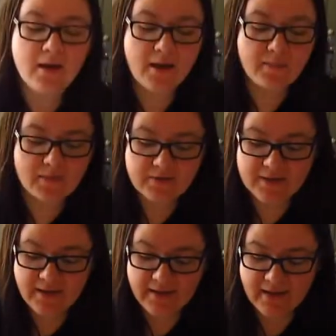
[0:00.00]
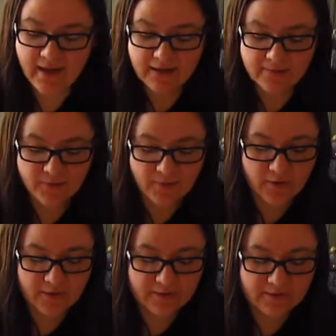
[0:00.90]
But there's not like actual
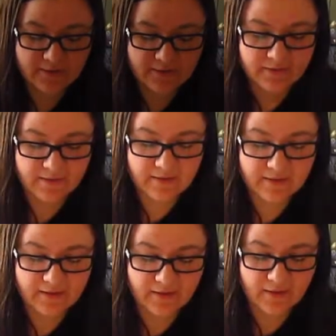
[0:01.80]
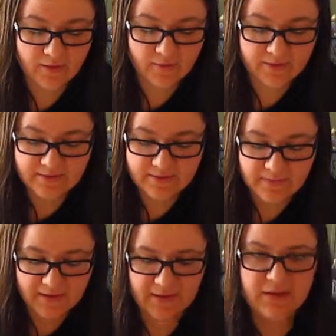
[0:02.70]
art like the other ones. It's
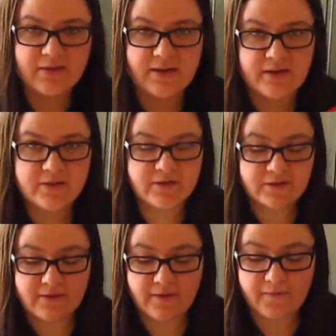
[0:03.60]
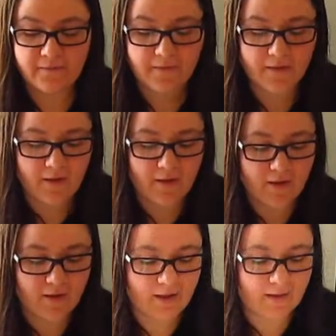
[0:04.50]
mainly just character stuff.
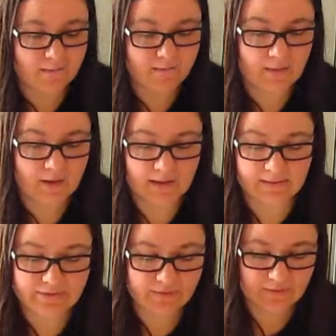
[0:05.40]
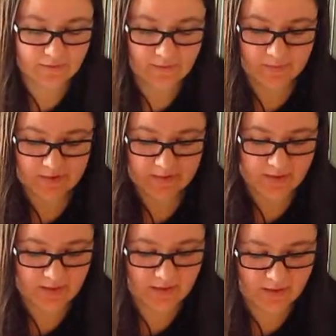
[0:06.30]
I don't know how much I
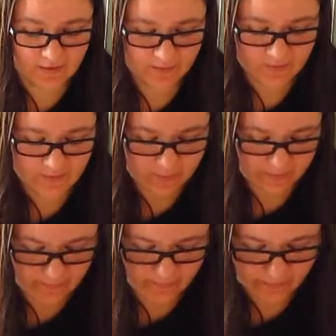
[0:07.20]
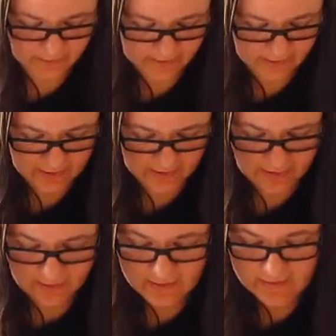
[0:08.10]
paid. I don't remember where I got it.
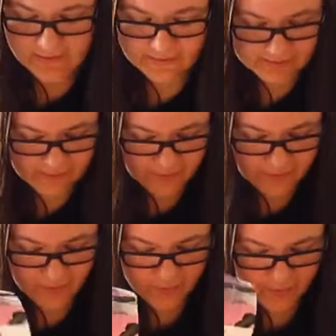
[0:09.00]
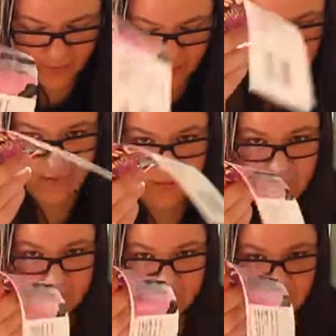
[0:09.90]
This does have an OB.
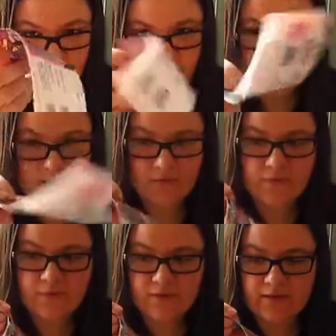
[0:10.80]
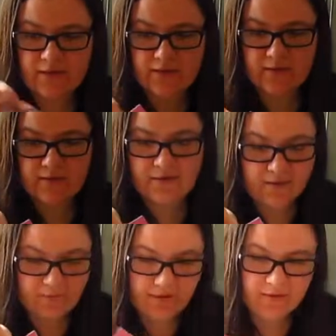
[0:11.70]
It was folded in, so it's kind
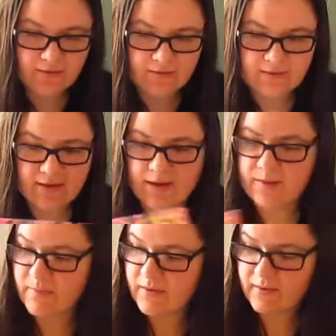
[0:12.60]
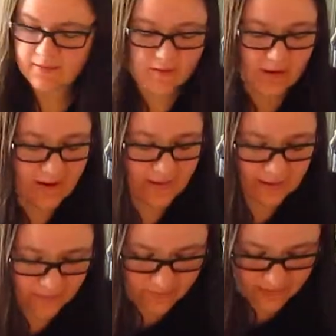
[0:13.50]
of flattened on the side, but I
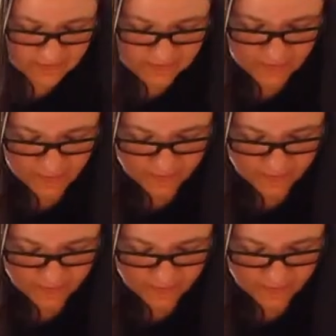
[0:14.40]
like it when it has their